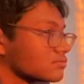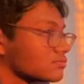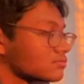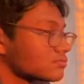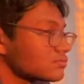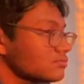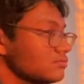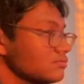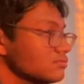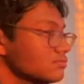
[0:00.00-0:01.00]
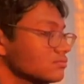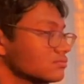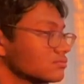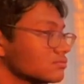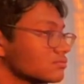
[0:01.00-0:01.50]

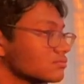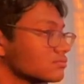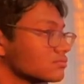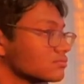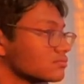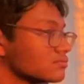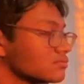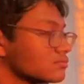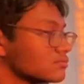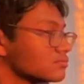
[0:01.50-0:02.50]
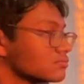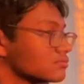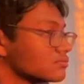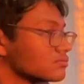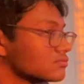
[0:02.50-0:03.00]

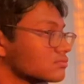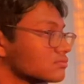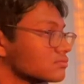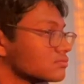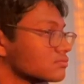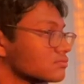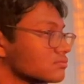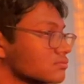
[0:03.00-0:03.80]
(silent)